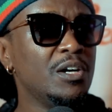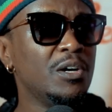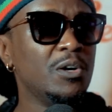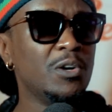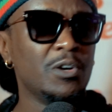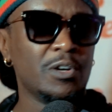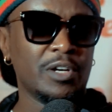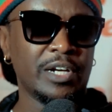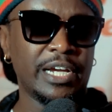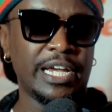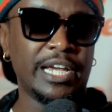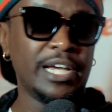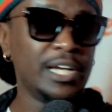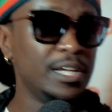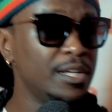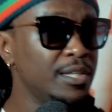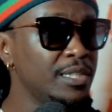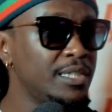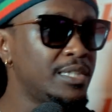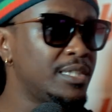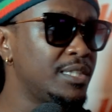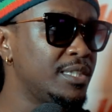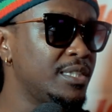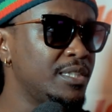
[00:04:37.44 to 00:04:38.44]
or
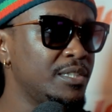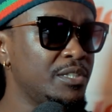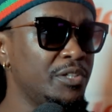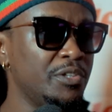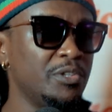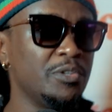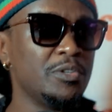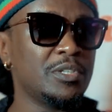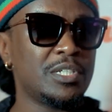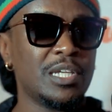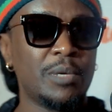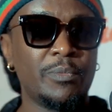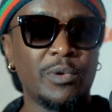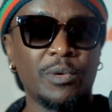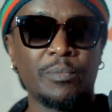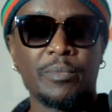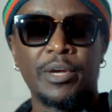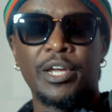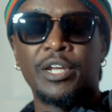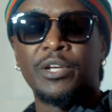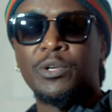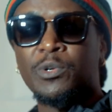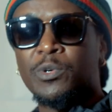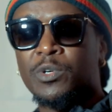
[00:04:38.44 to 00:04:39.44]
health. You know, someone
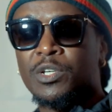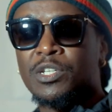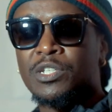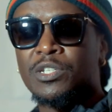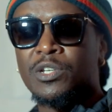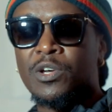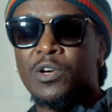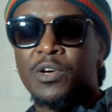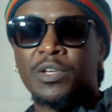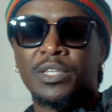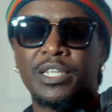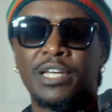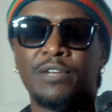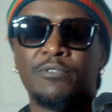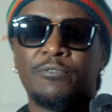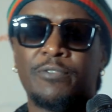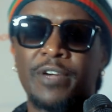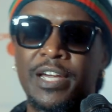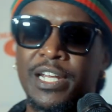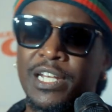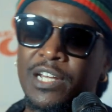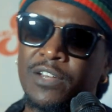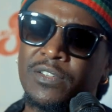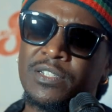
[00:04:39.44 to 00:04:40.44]
might do a song, then
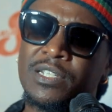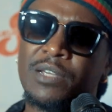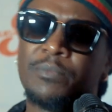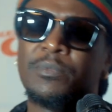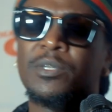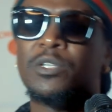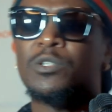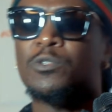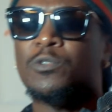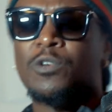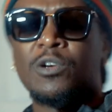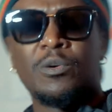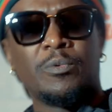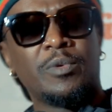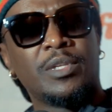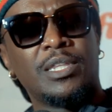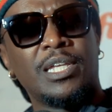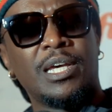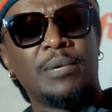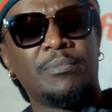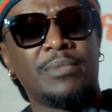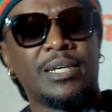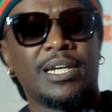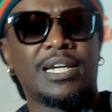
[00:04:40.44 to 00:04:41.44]
find out something's wrong with
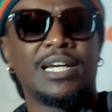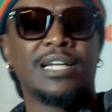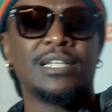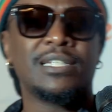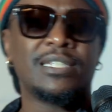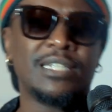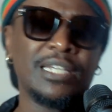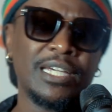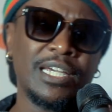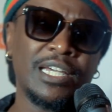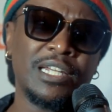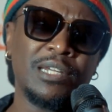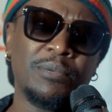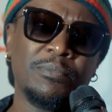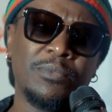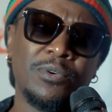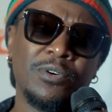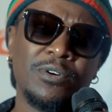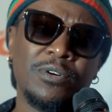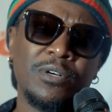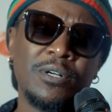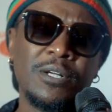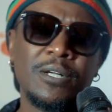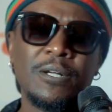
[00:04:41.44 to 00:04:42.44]
them, they can't sing
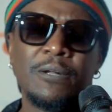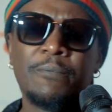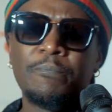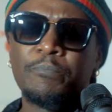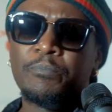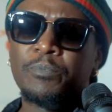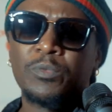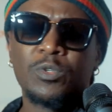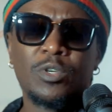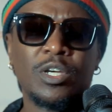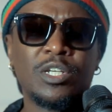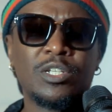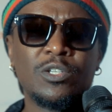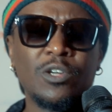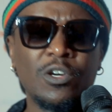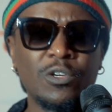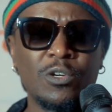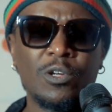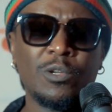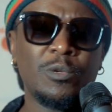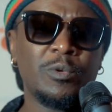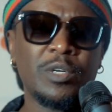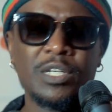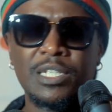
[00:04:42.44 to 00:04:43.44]
anymore. So it's
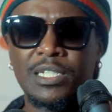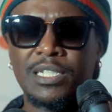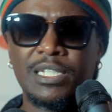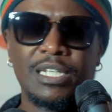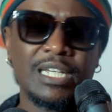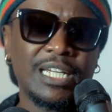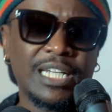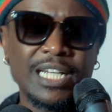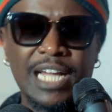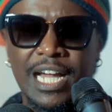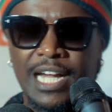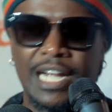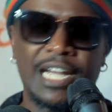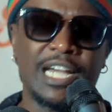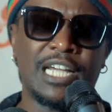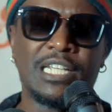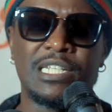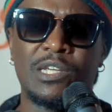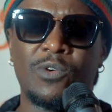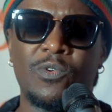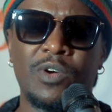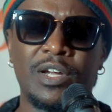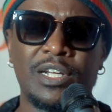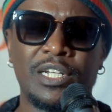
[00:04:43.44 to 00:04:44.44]
not always a
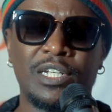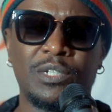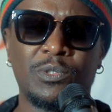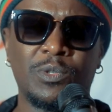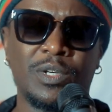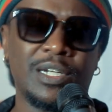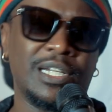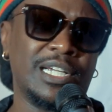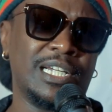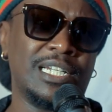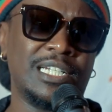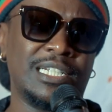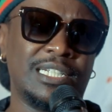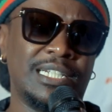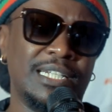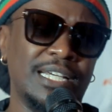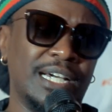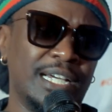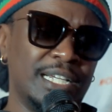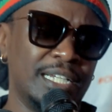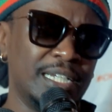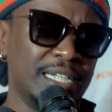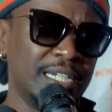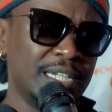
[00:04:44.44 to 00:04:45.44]
guy's a one-hit wonder and he's
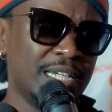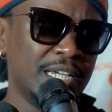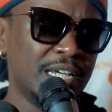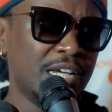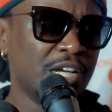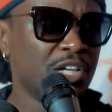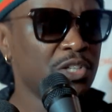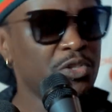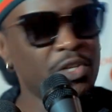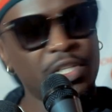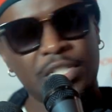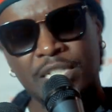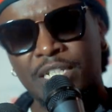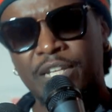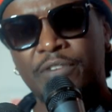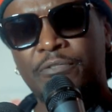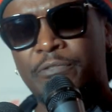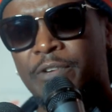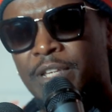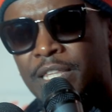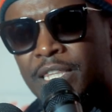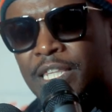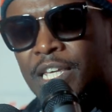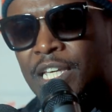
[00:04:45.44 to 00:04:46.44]
done. So it's
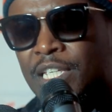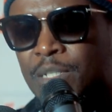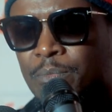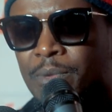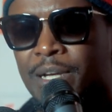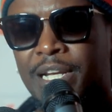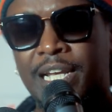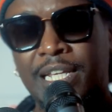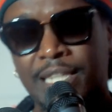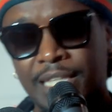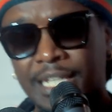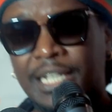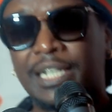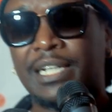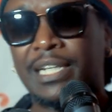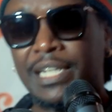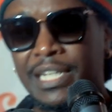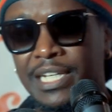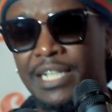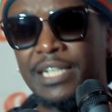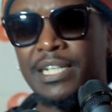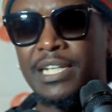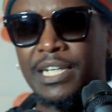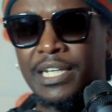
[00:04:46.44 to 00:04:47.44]
different things, but I think
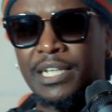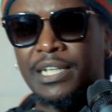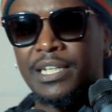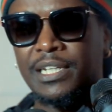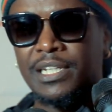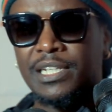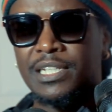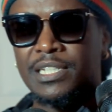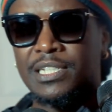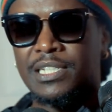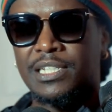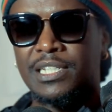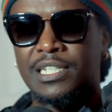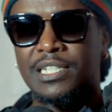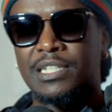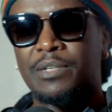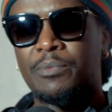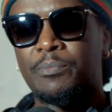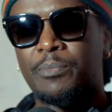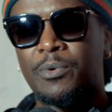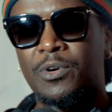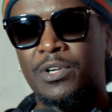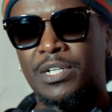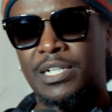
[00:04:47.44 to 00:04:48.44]
leading is
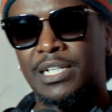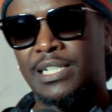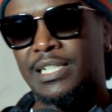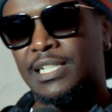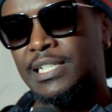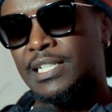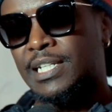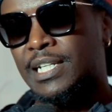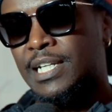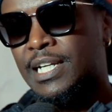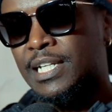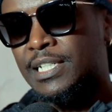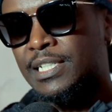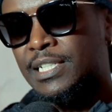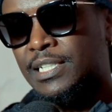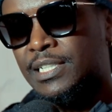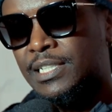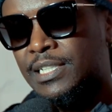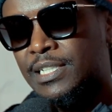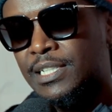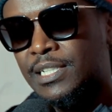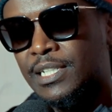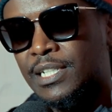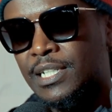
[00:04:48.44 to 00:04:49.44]
important as an
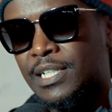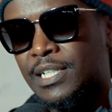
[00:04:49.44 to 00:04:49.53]
artist.